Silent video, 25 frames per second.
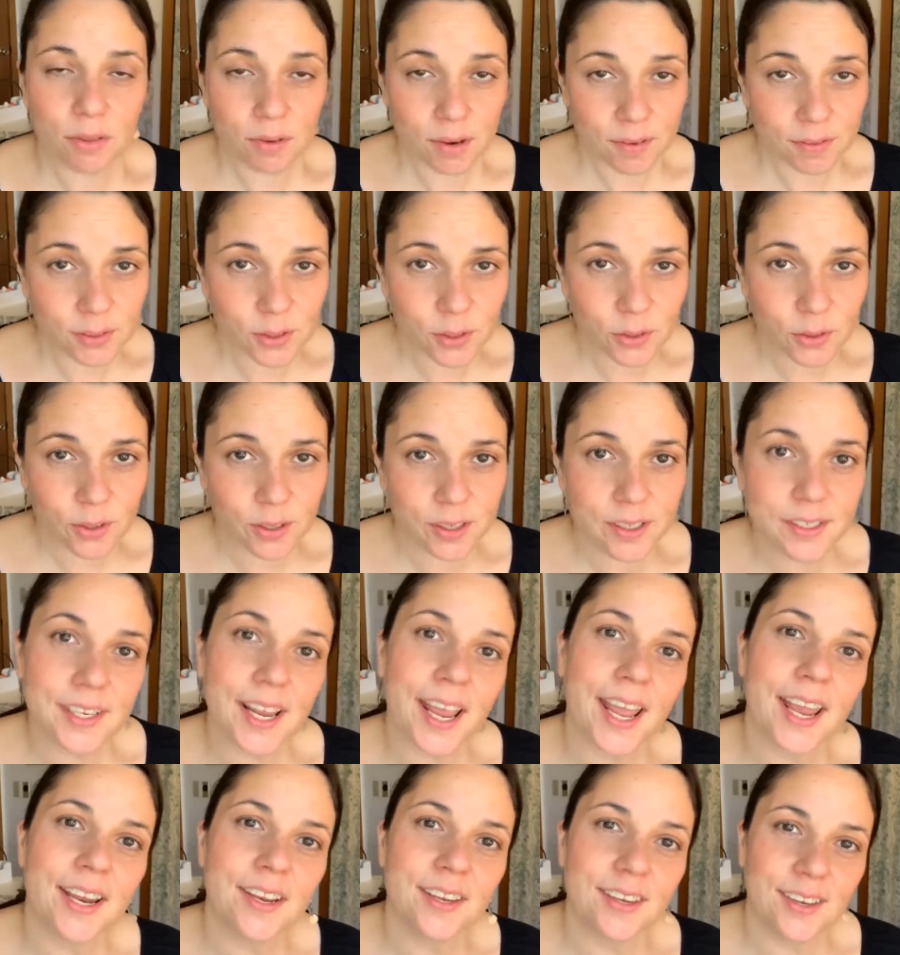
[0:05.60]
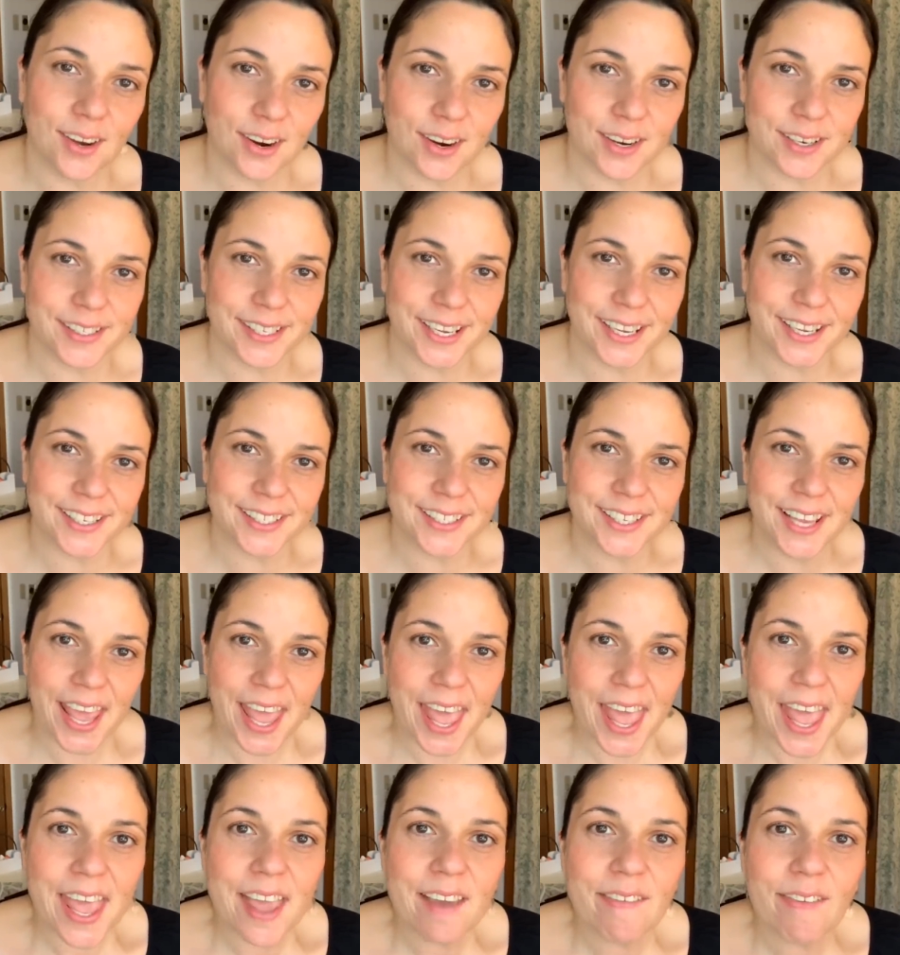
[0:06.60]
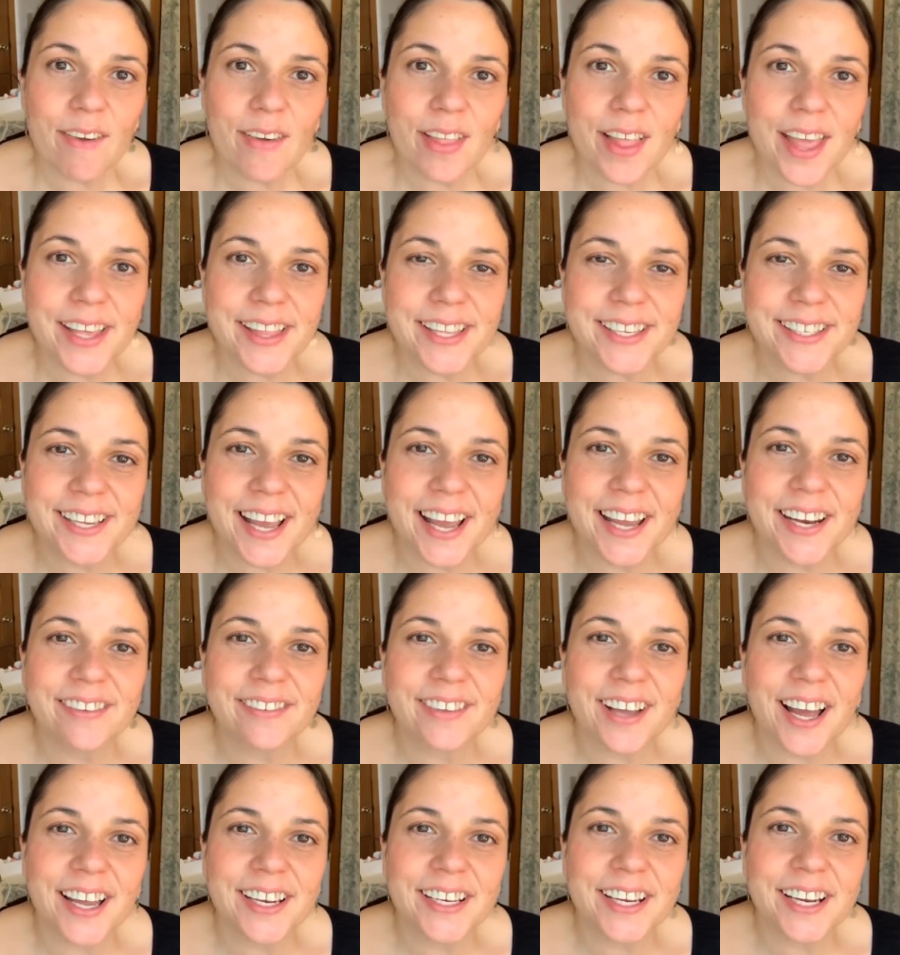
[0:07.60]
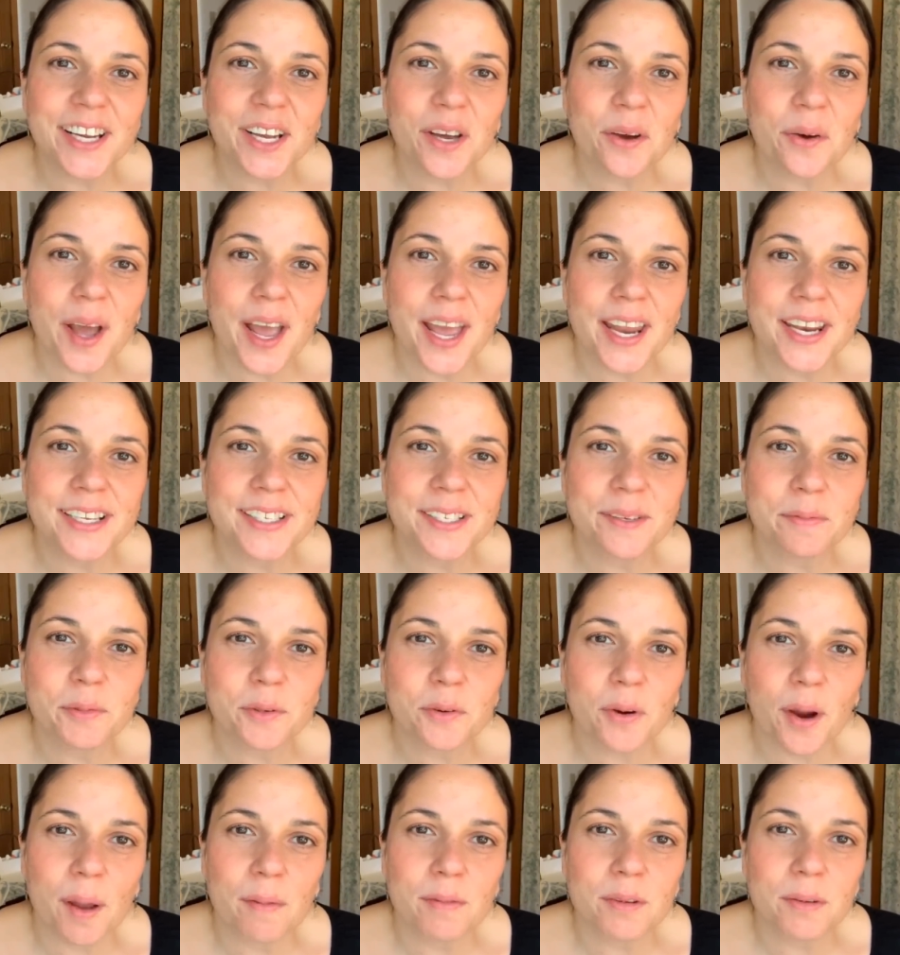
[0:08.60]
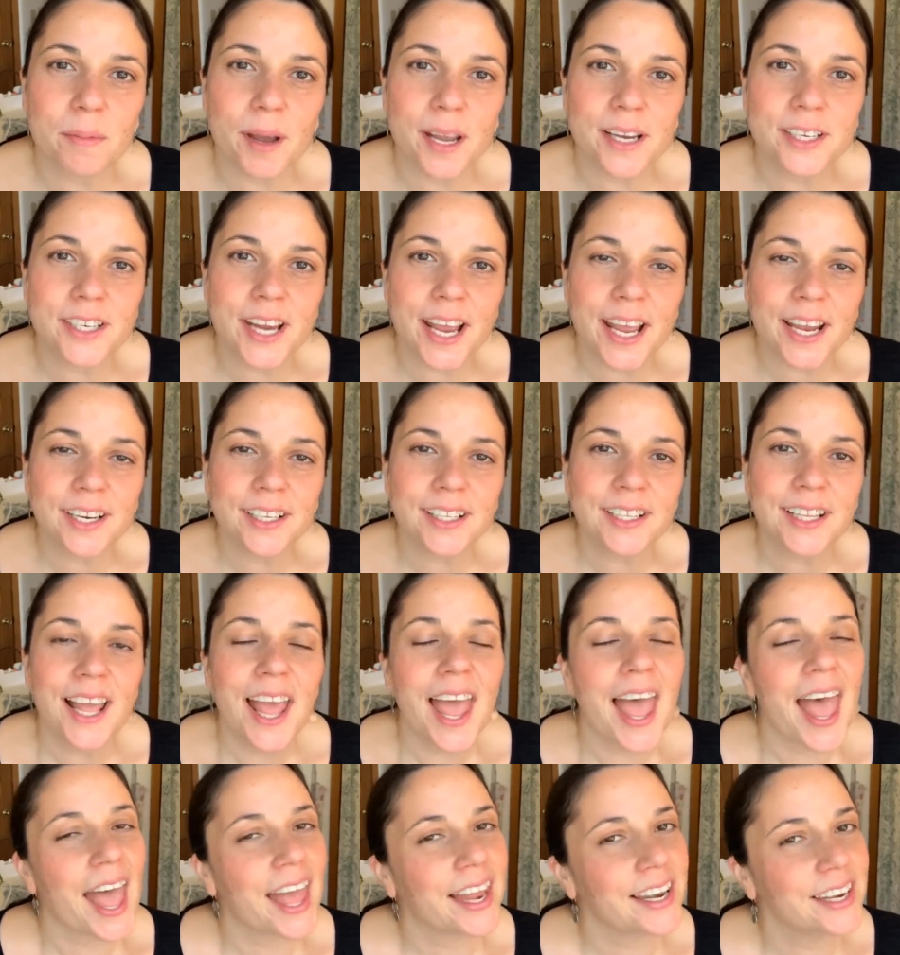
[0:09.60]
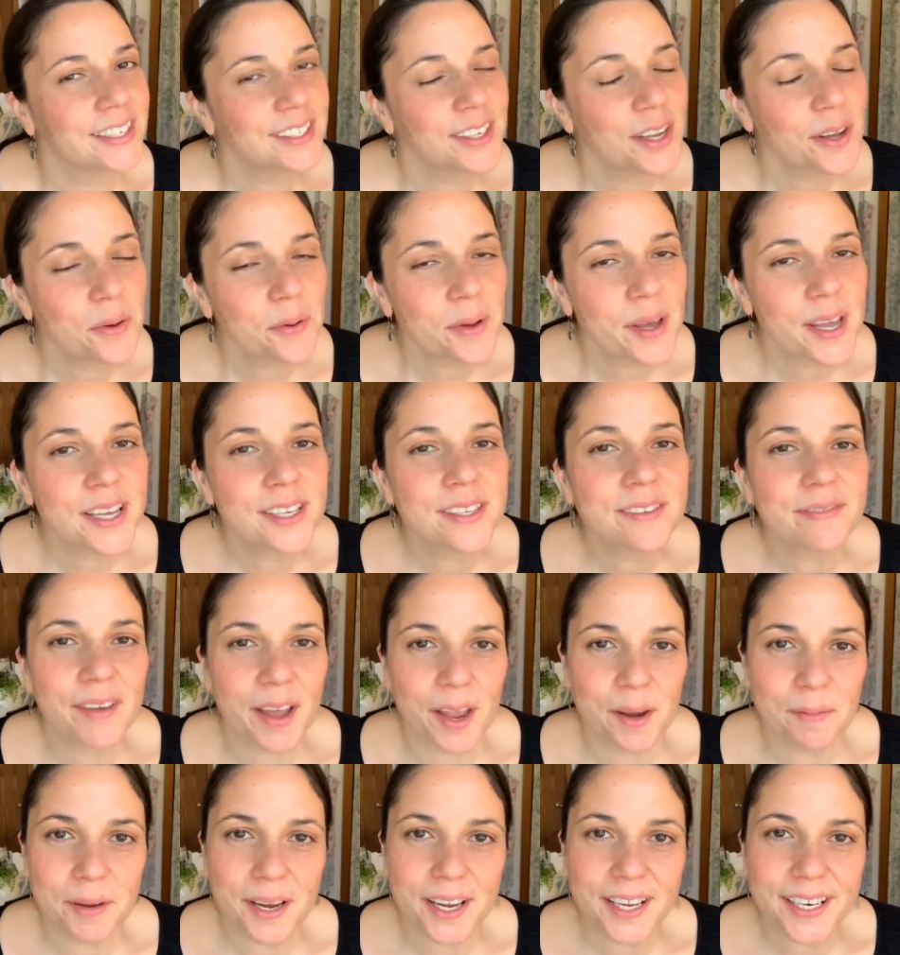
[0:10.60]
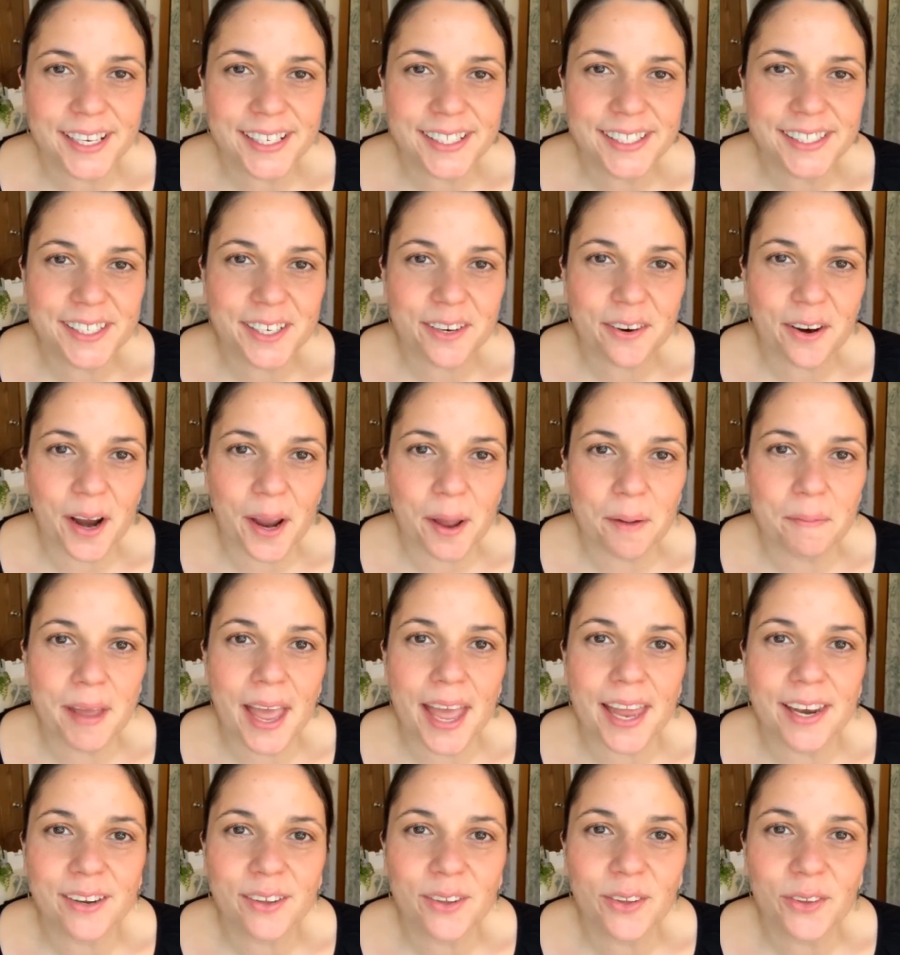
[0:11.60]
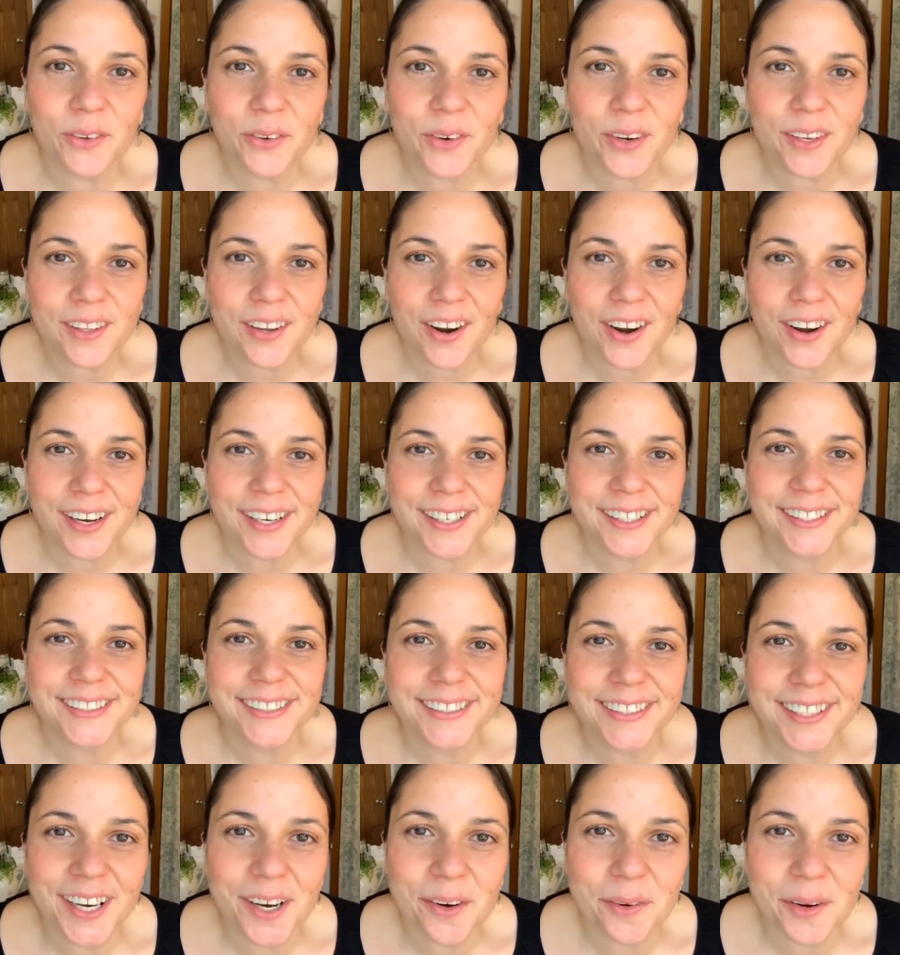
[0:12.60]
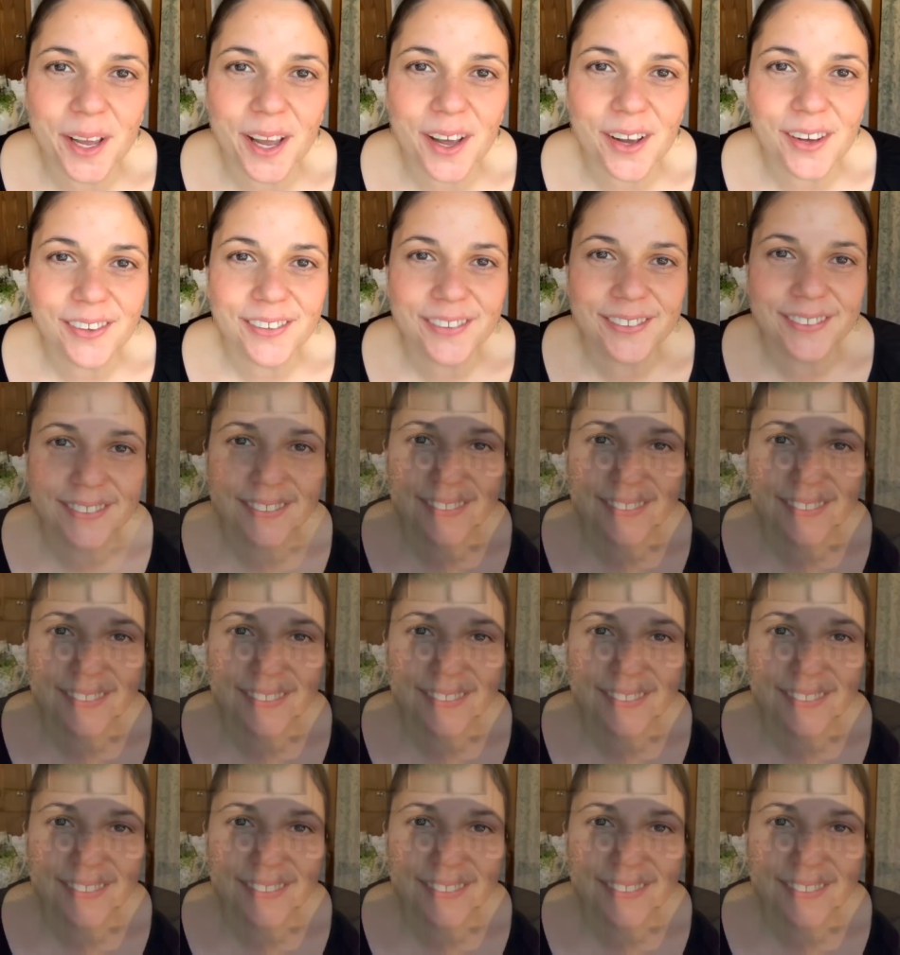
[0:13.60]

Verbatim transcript: thrift stores and yard sales. If you like this kind of content, go ahead and subscribe to my channel. And as always, find me on Instagram at Nicole Northgarden. Here we go.